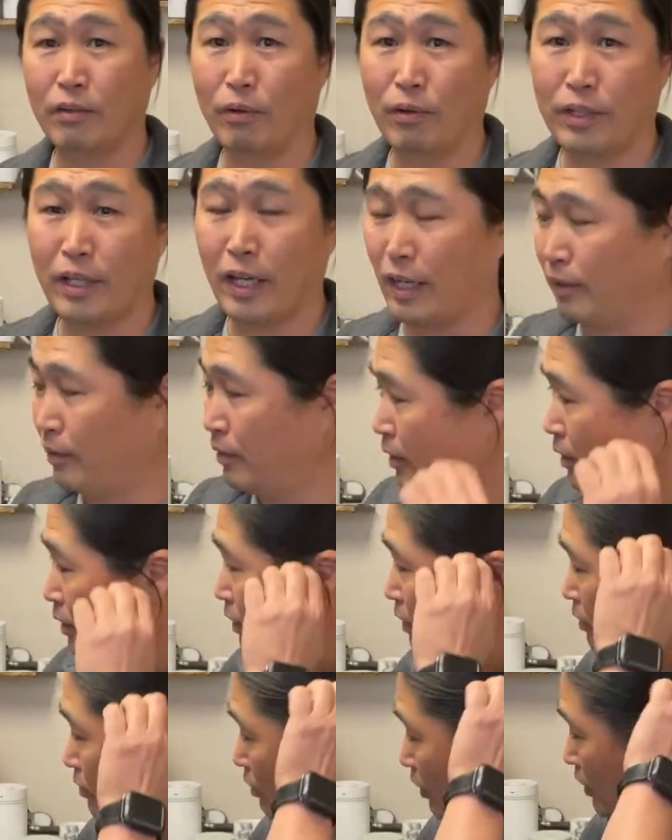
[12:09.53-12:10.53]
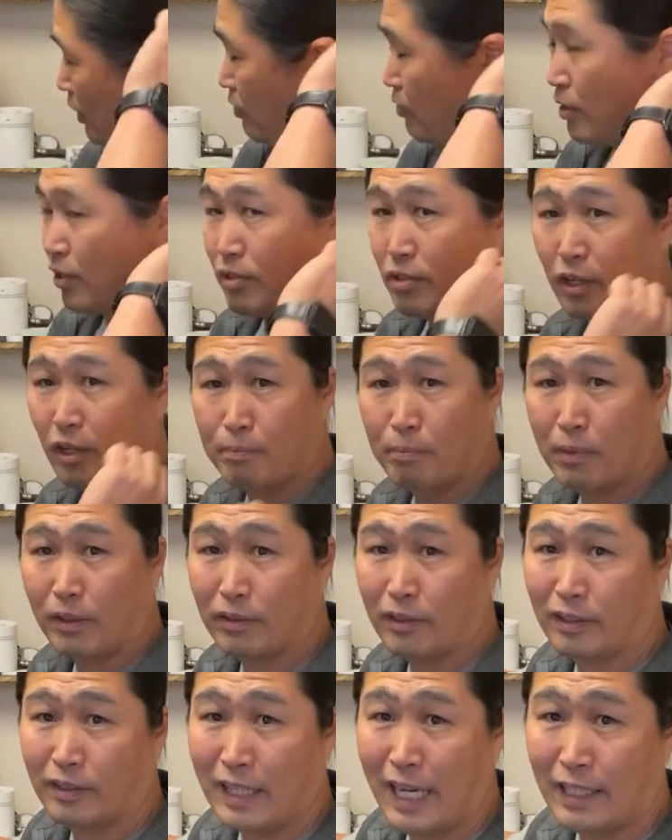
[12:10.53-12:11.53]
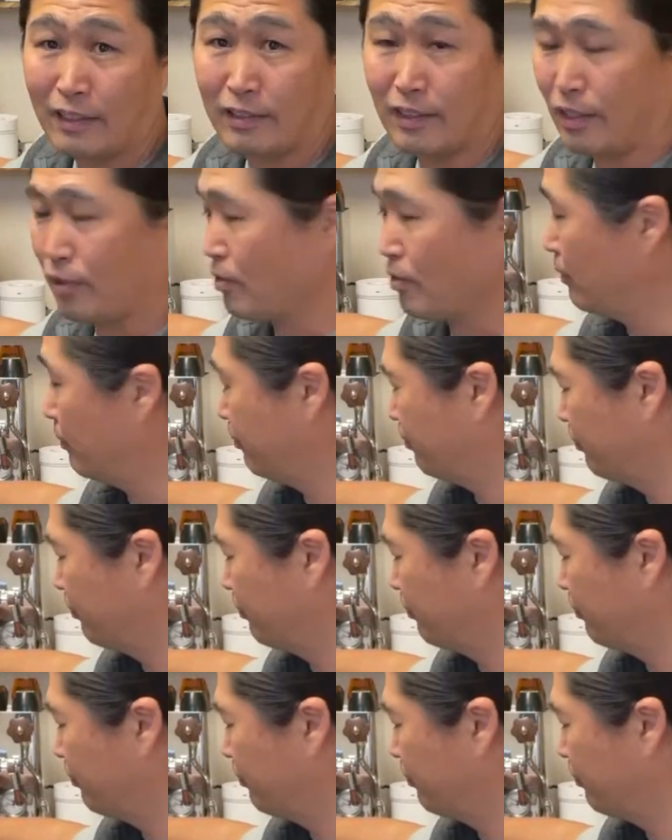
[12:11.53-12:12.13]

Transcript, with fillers: okay. So this is the uh, built-in 90s.